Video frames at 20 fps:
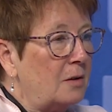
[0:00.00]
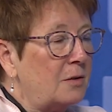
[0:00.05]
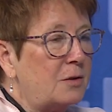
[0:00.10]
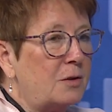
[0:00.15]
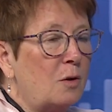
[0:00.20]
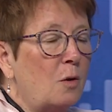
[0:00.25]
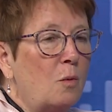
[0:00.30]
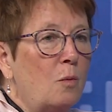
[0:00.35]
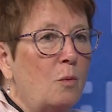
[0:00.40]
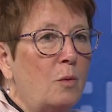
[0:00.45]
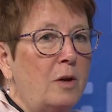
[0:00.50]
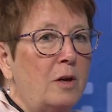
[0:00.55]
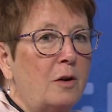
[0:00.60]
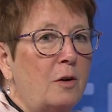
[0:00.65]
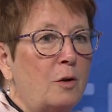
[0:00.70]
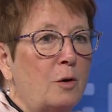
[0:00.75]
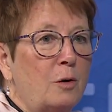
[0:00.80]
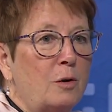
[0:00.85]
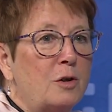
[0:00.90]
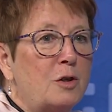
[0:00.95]
So we
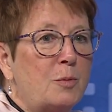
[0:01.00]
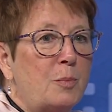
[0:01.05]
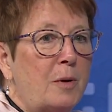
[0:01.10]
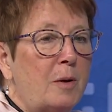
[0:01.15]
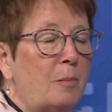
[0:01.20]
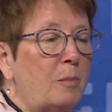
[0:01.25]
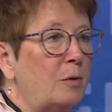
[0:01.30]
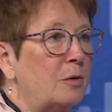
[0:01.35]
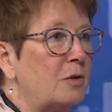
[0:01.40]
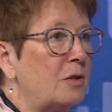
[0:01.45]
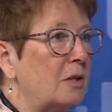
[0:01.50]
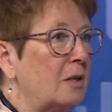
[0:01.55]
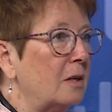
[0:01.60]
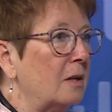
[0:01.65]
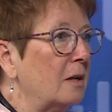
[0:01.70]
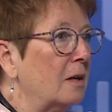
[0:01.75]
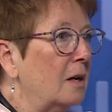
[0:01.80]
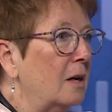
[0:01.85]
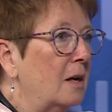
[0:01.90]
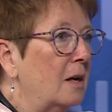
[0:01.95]
encourage people to,